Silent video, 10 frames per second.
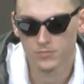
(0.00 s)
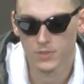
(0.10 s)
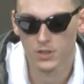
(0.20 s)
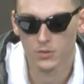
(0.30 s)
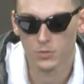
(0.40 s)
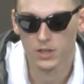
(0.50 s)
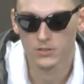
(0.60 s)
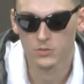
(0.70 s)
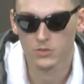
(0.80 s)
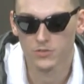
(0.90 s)
other
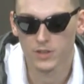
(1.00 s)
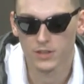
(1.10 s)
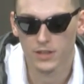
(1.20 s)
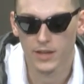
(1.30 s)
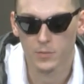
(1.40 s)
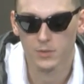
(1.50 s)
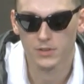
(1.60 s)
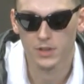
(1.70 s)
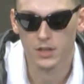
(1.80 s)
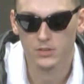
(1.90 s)
ways to affect the game
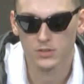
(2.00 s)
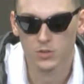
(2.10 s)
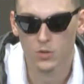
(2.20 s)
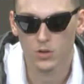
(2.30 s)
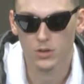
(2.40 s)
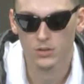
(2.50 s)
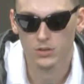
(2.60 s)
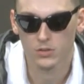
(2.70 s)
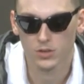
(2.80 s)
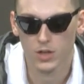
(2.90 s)
besides
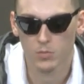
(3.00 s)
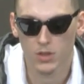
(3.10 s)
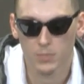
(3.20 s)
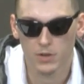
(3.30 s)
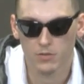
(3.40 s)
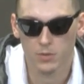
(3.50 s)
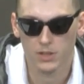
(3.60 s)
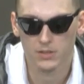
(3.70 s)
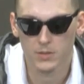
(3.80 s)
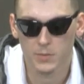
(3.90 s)
scoring, trying to play make for
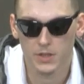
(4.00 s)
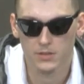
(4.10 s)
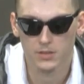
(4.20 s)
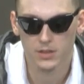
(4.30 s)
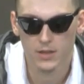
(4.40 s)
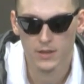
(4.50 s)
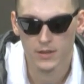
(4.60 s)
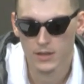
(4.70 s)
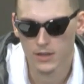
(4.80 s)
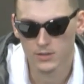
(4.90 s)
my teammates
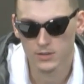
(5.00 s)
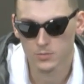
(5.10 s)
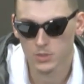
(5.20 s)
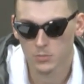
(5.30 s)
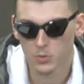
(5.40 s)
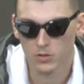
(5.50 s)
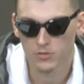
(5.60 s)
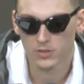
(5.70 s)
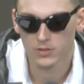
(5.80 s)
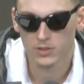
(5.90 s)
and just being more
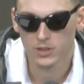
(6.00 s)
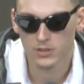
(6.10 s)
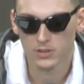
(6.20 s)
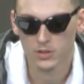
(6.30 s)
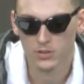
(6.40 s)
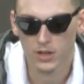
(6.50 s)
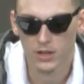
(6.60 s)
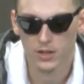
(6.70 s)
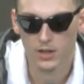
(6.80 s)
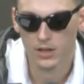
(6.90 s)
efficient, night
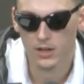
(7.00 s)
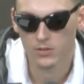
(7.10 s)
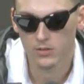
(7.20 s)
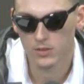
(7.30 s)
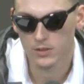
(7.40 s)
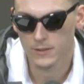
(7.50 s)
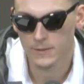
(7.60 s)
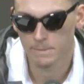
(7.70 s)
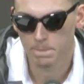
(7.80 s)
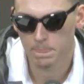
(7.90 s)
in, night out.
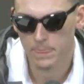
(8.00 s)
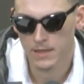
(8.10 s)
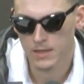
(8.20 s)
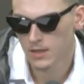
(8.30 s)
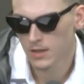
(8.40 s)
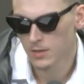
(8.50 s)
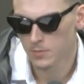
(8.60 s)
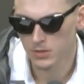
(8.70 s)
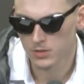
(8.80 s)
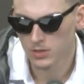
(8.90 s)
I
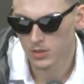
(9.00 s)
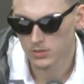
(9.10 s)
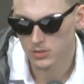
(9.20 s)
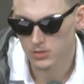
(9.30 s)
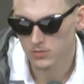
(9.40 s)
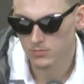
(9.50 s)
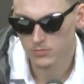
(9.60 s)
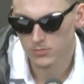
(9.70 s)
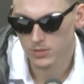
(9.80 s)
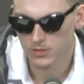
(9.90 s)
just
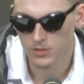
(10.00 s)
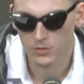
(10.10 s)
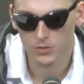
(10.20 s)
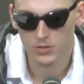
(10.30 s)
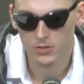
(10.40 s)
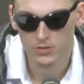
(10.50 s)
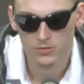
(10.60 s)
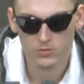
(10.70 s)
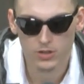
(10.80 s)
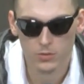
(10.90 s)
continue to
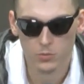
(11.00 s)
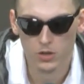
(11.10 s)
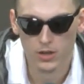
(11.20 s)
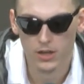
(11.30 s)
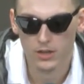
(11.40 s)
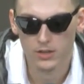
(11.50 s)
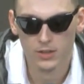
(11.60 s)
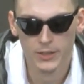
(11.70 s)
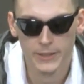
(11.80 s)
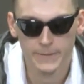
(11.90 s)
try to work at it
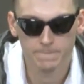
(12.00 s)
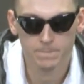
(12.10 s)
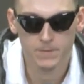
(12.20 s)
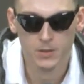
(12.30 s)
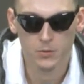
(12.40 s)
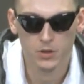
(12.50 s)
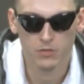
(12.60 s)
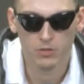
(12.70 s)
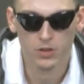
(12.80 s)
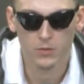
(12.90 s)
and,
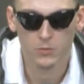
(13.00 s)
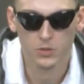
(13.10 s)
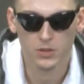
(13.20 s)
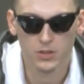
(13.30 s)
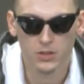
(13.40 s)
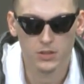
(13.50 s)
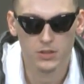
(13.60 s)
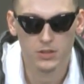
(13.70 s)
whatever comes with it,